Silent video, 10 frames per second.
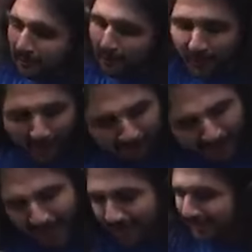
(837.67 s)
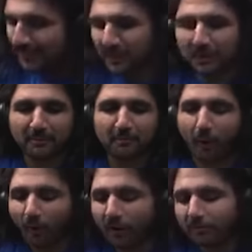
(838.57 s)
okay, man, dude,
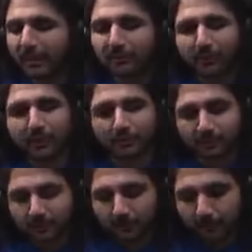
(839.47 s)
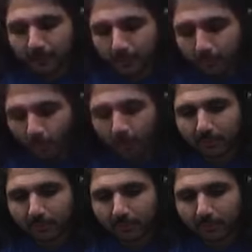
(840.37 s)
part of me feels, part of